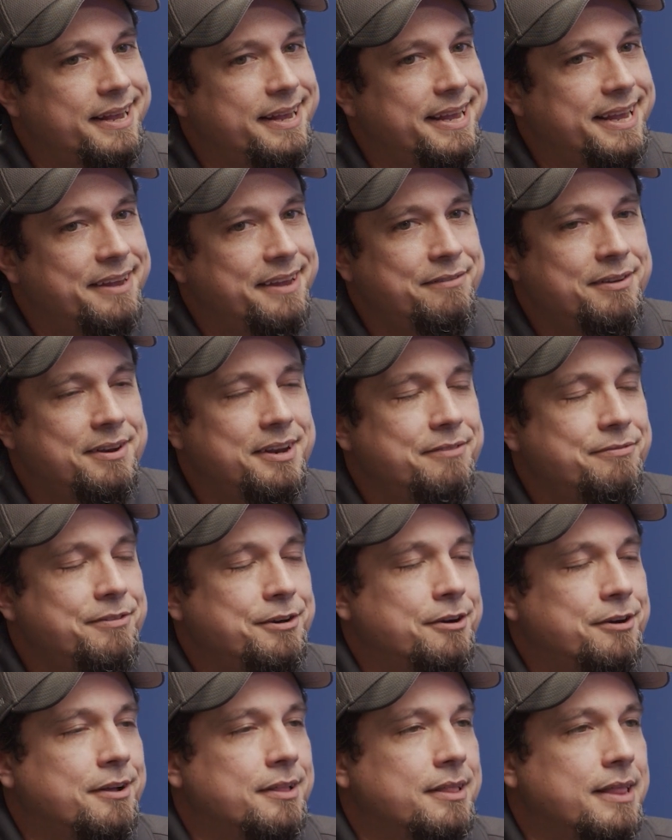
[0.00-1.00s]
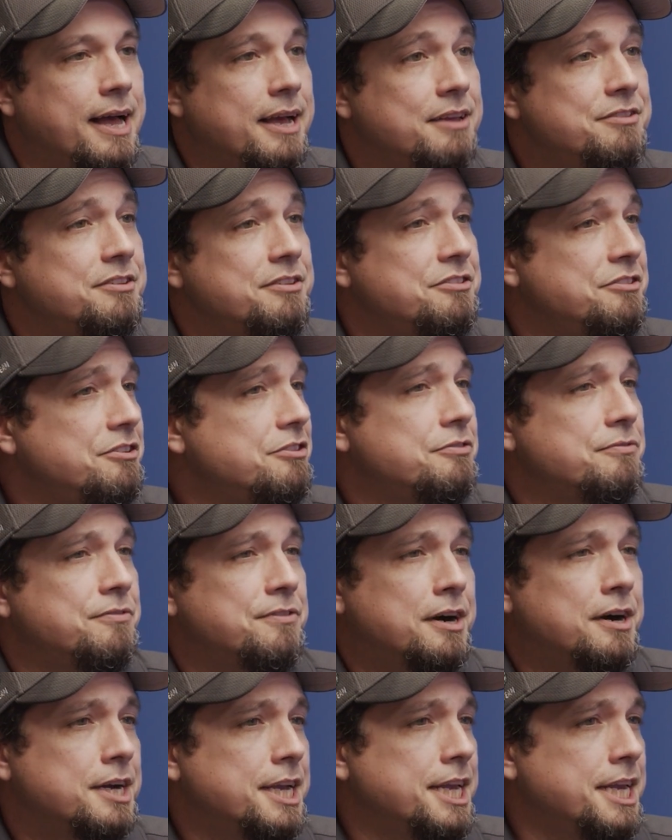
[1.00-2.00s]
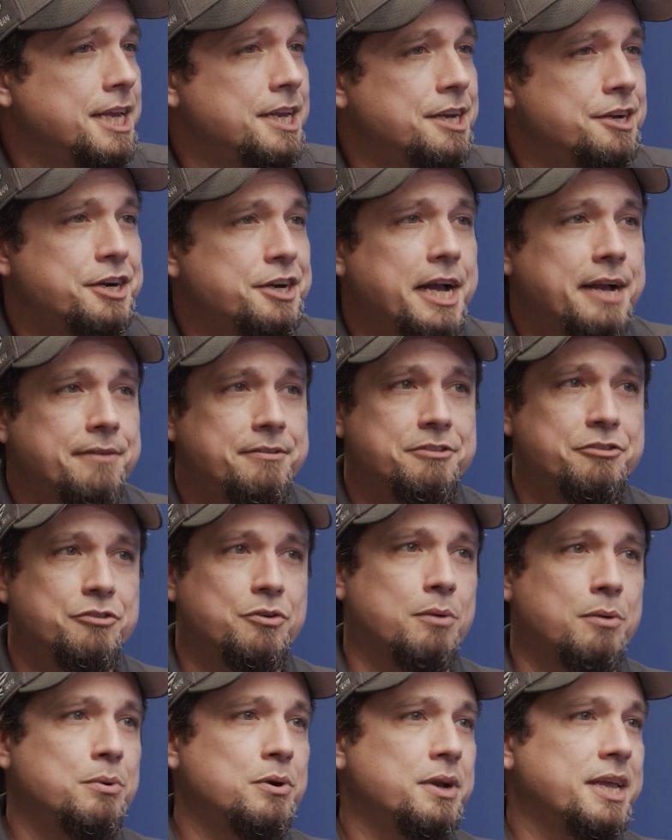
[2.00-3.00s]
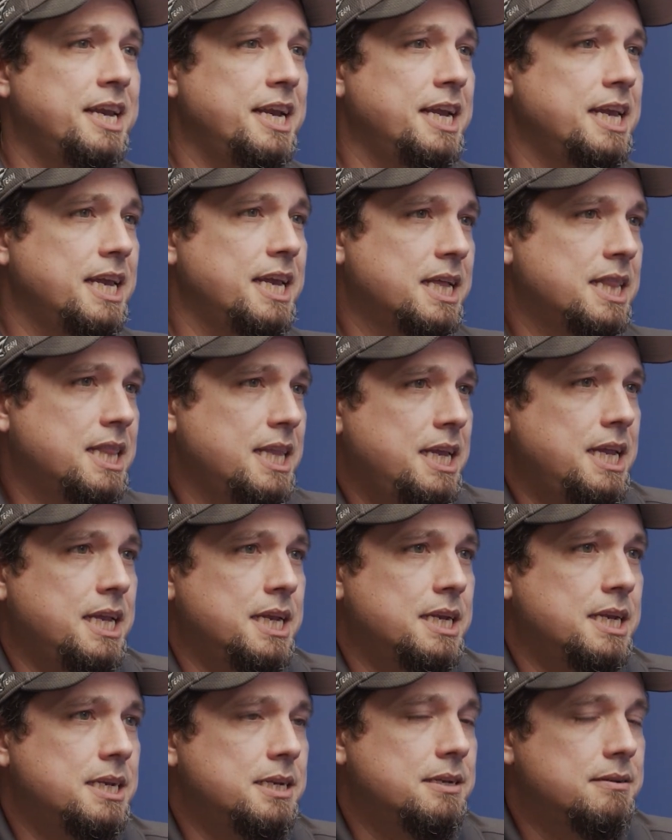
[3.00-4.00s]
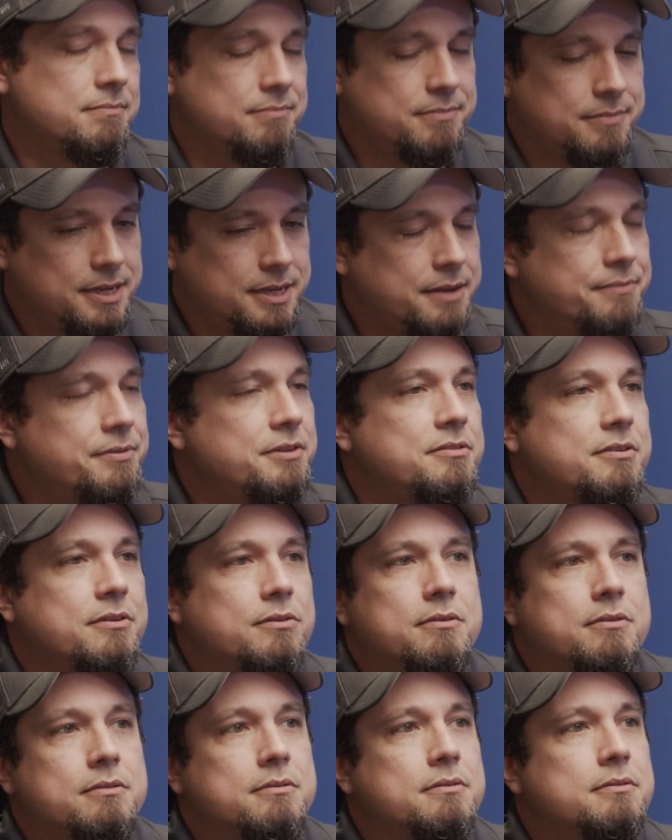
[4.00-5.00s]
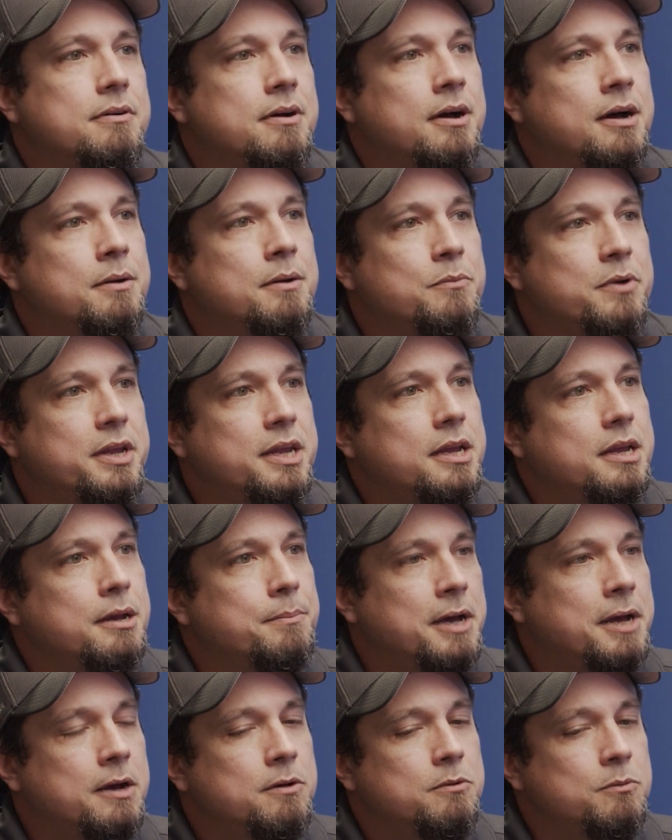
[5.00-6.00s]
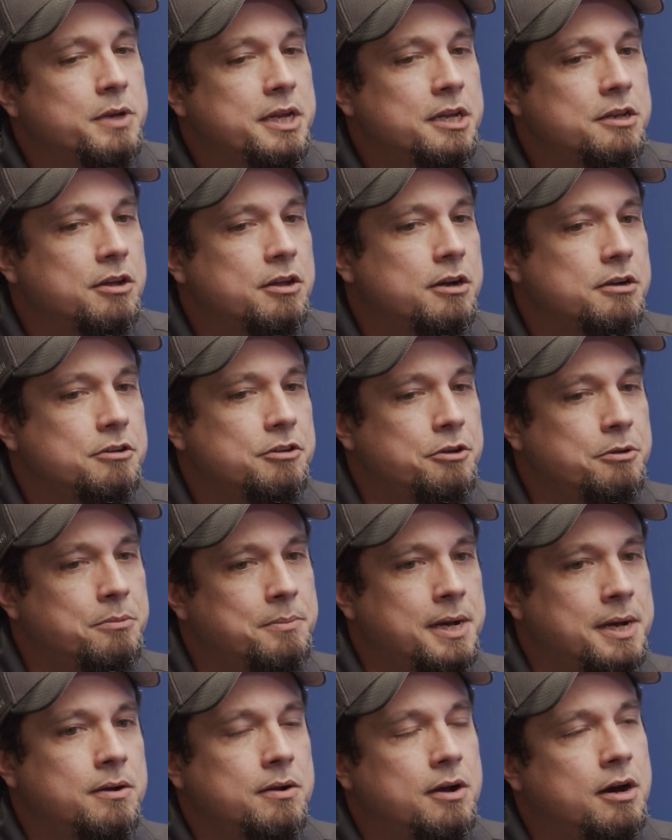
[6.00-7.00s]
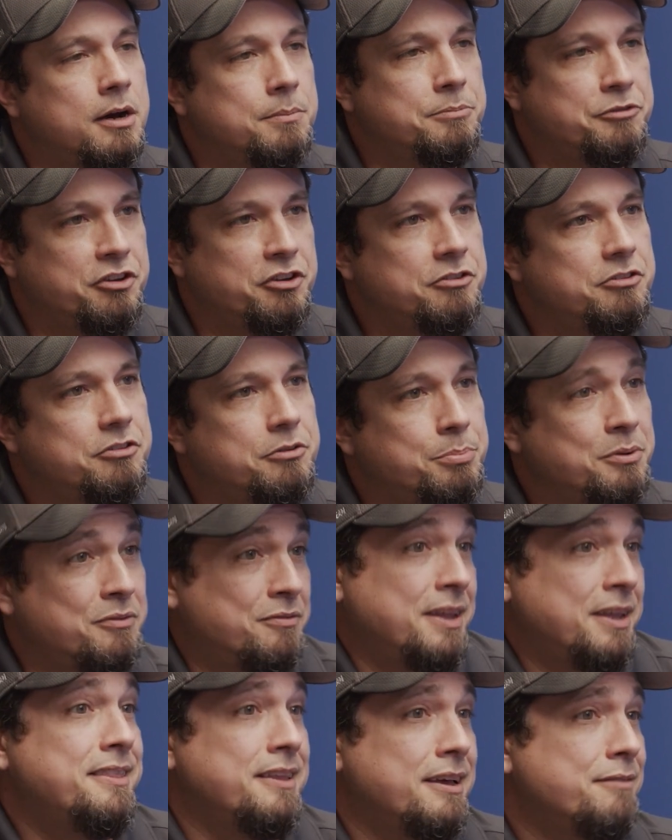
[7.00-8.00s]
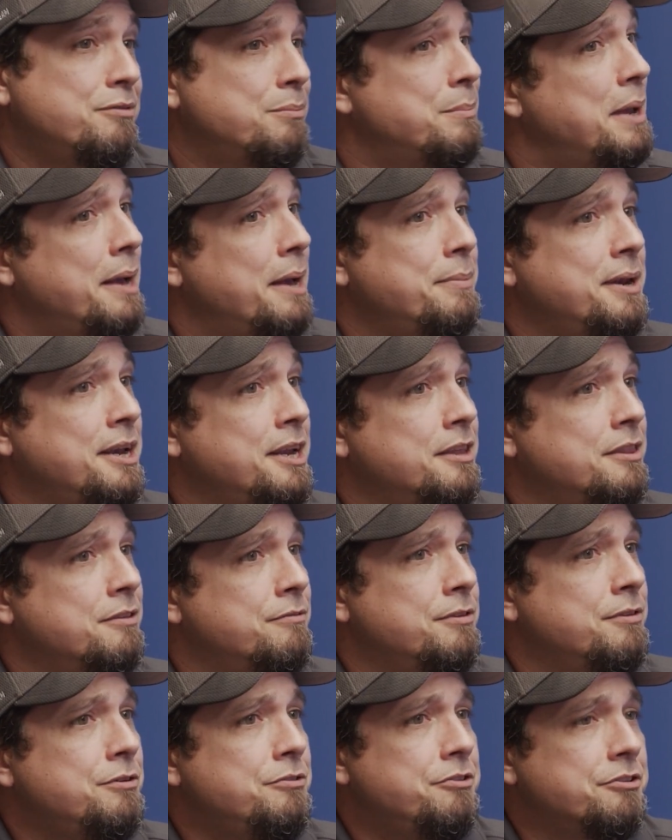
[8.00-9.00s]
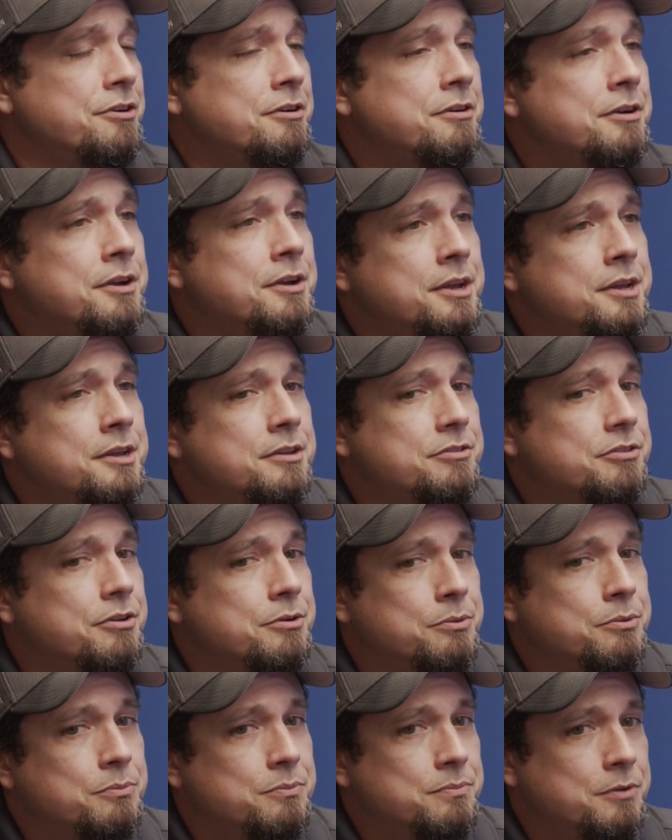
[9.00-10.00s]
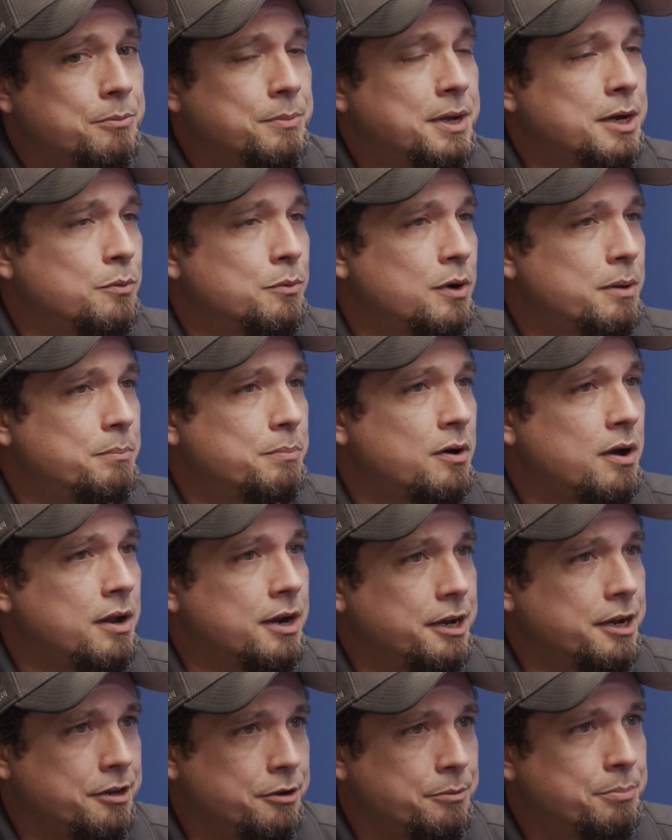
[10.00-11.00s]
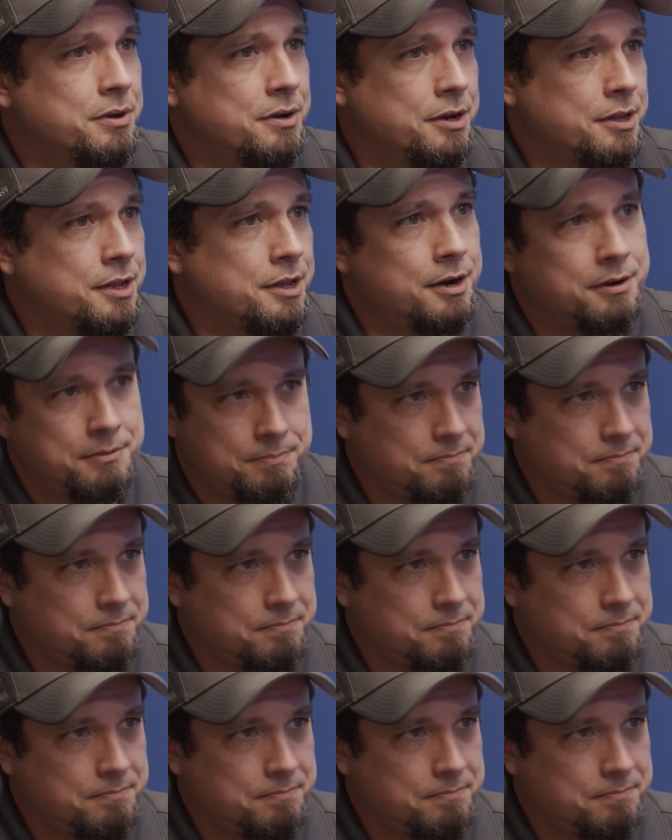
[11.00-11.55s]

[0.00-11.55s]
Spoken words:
even if your glass is just foggy and you're having trouble getting it clean, give us a call. We can come out and we can talk to you about options to prevent that from happening in the future. So no matter what product you put in there,